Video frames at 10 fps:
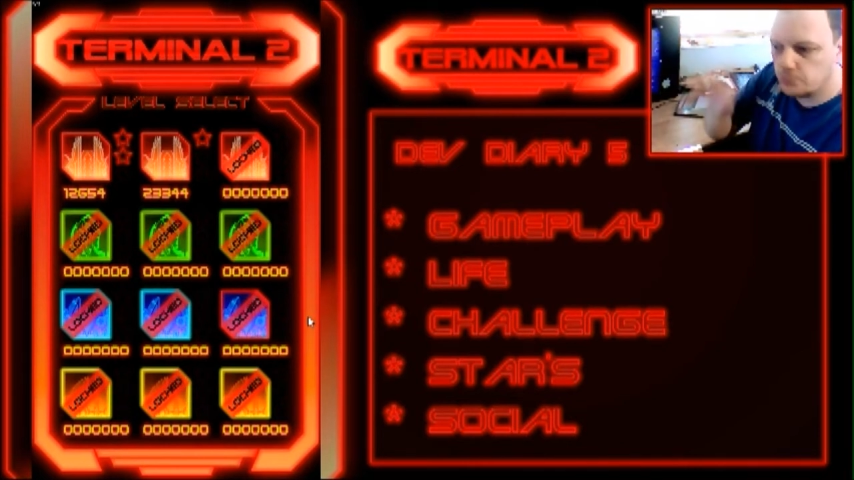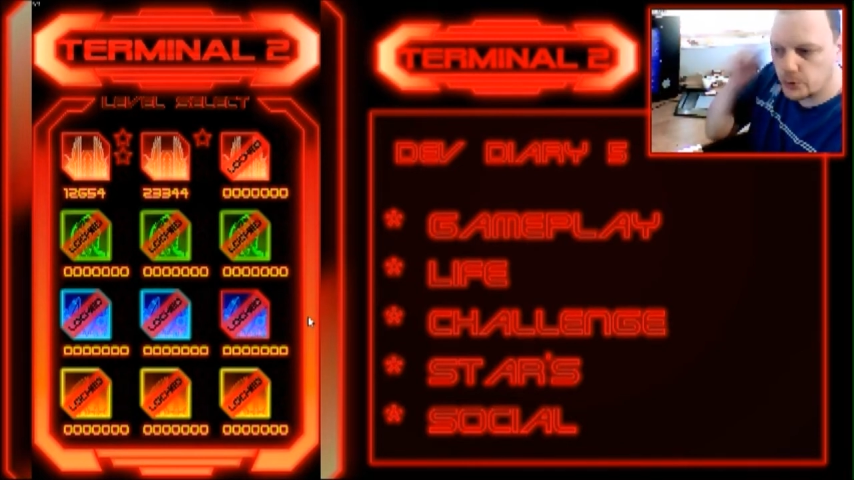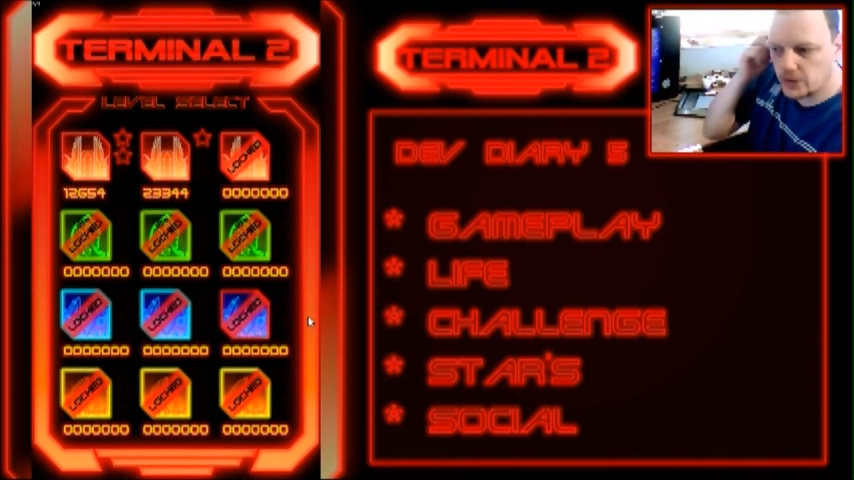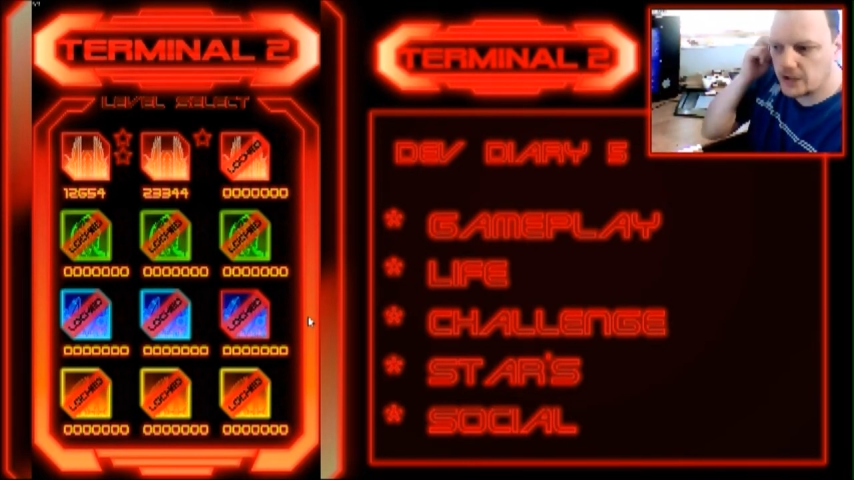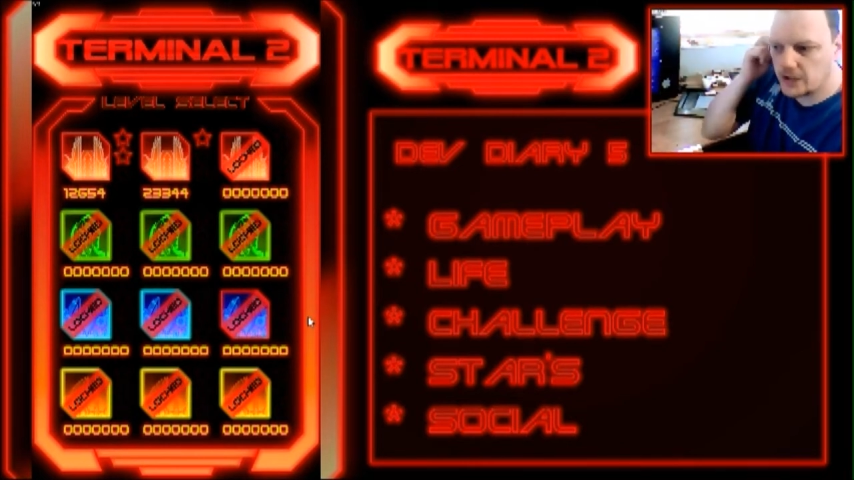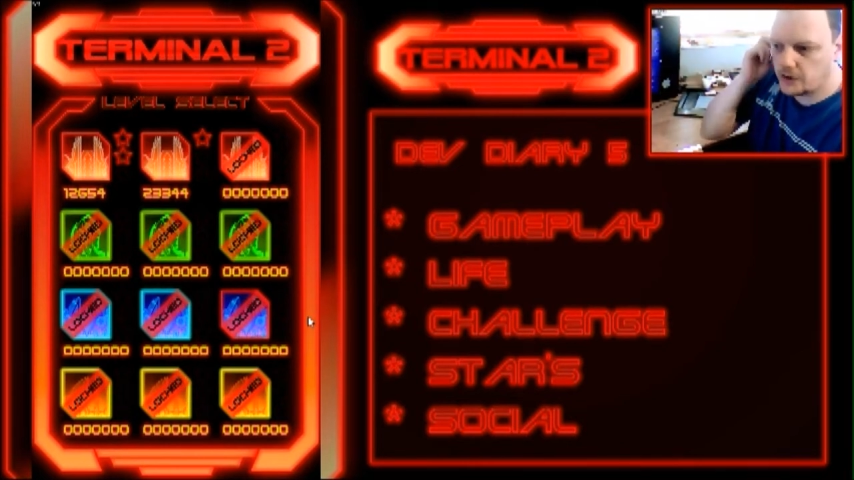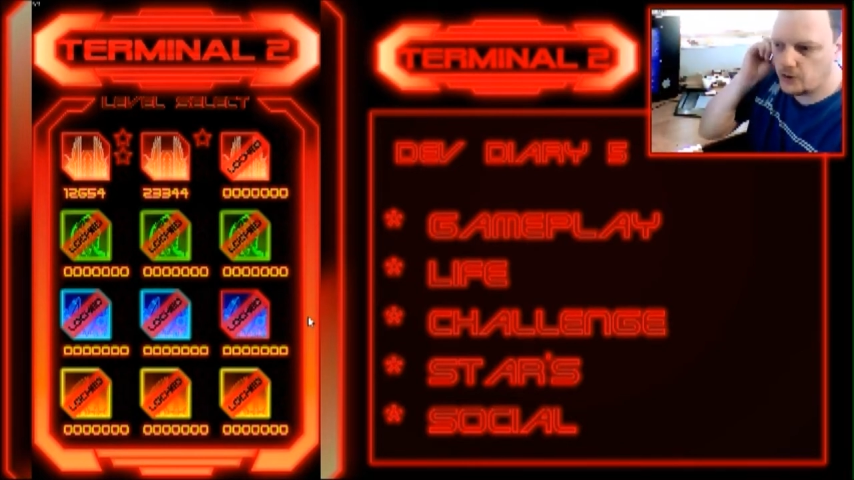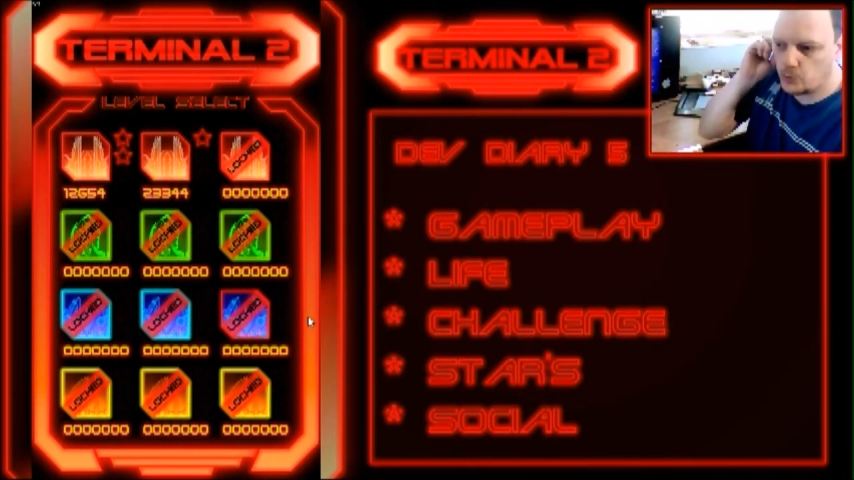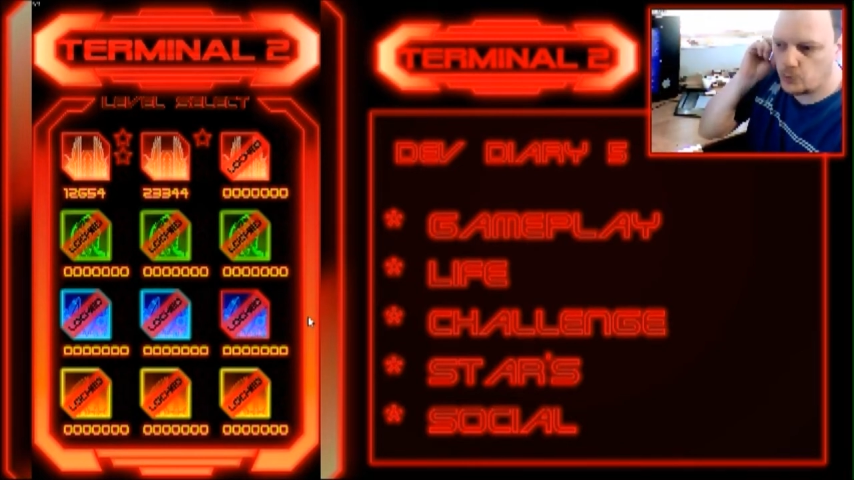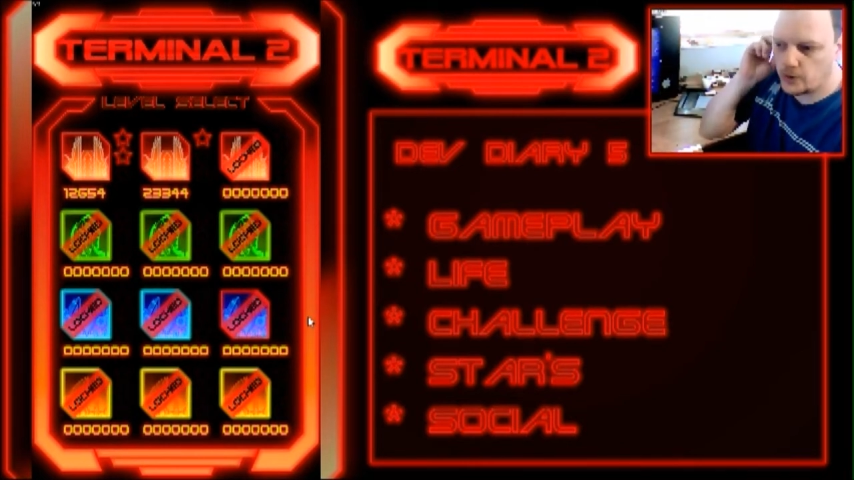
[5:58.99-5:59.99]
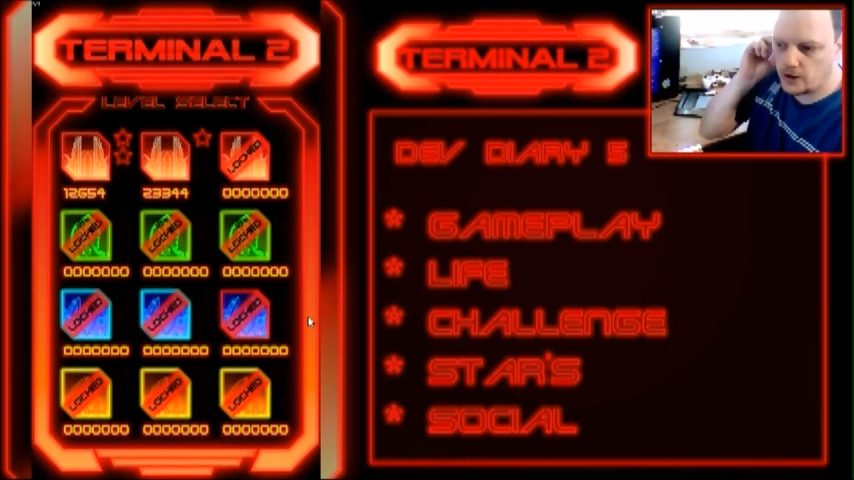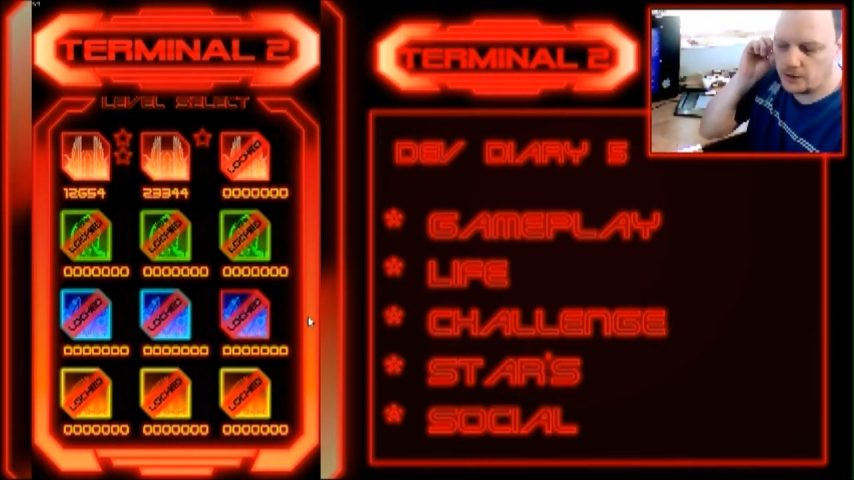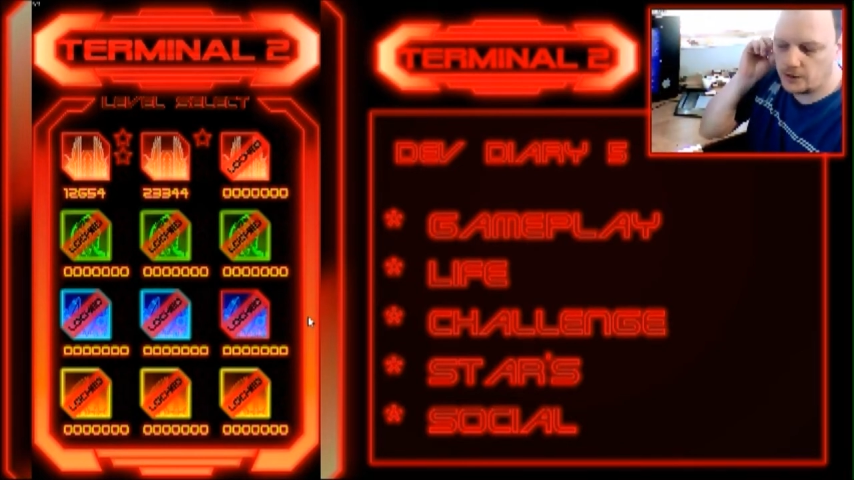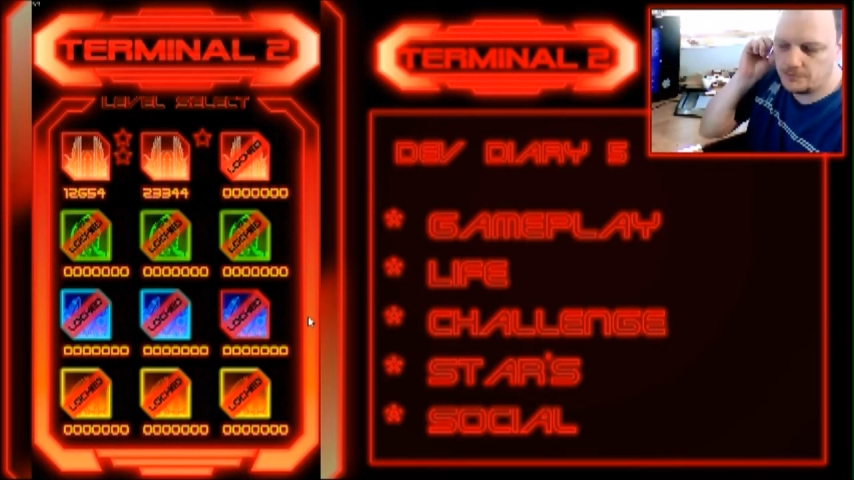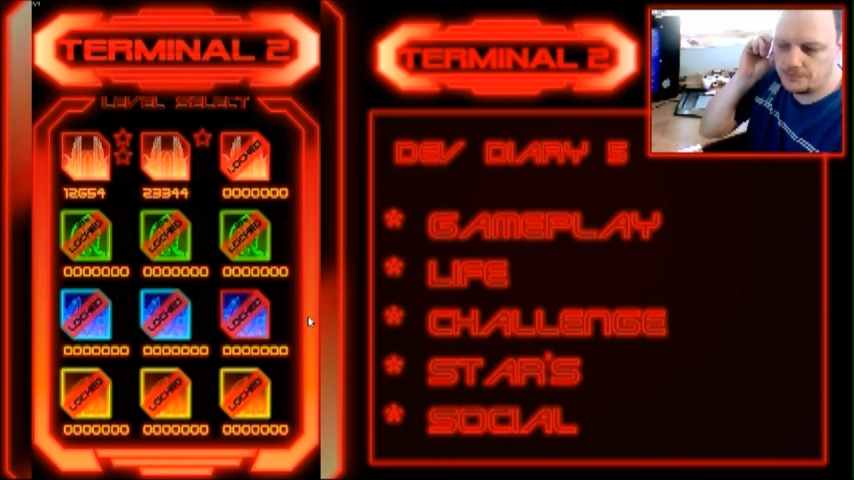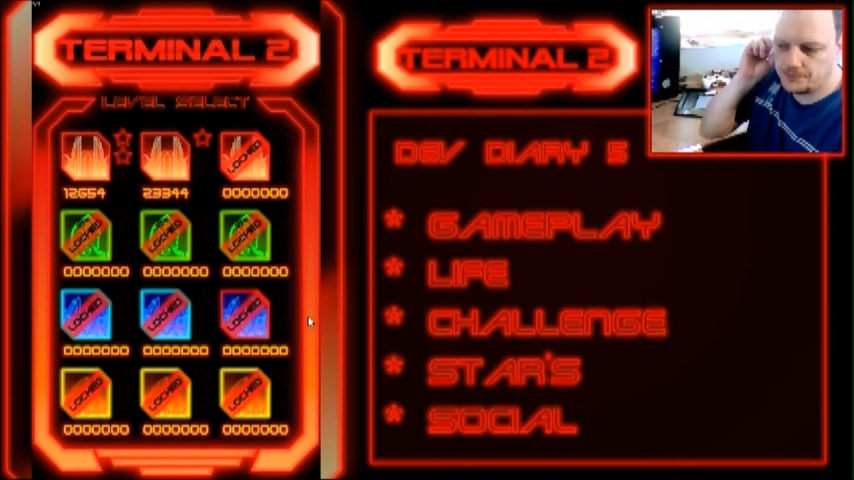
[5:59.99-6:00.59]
board layout where